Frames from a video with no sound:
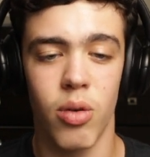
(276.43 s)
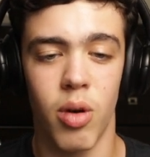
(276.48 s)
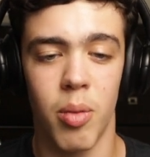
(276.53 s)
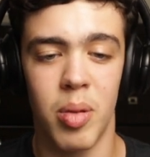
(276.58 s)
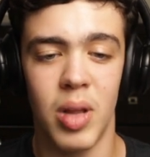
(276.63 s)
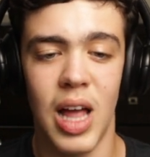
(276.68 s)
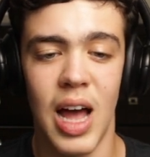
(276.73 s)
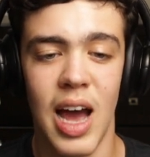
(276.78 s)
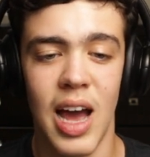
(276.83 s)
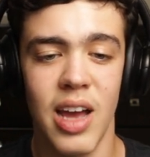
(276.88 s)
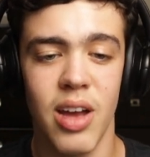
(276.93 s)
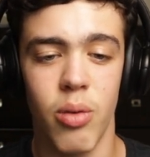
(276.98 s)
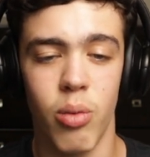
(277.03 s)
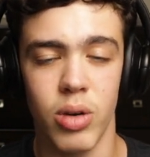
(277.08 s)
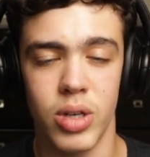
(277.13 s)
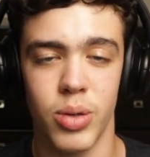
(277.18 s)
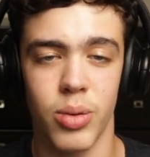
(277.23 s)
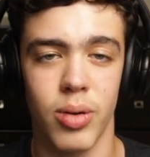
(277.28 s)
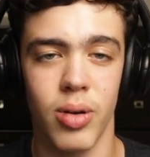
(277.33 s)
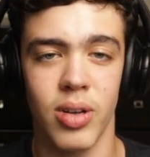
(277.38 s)
reply,
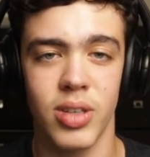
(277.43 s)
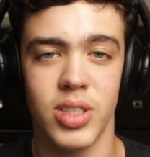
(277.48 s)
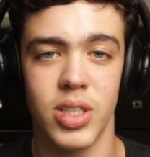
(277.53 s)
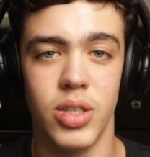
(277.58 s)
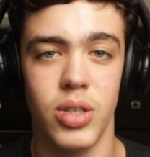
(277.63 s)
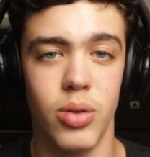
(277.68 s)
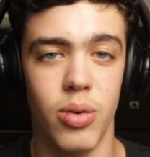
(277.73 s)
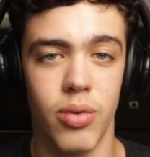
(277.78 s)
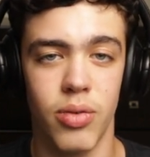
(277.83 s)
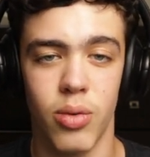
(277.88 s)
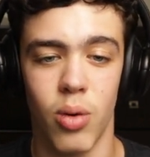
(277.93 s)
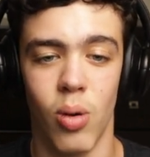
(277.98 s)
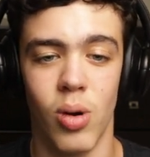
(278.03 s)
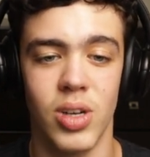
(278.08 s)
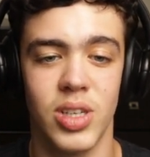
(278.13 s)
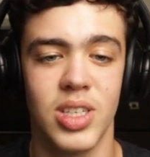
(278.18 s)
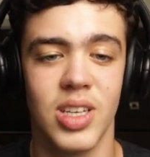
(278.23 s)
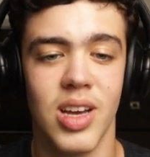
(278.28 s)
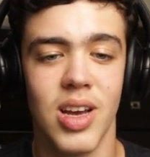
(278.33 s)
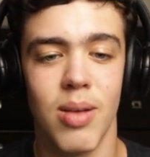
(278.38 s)
which we're going to do, of
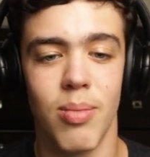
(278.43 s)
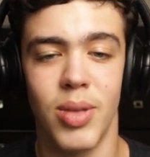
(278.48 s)
course,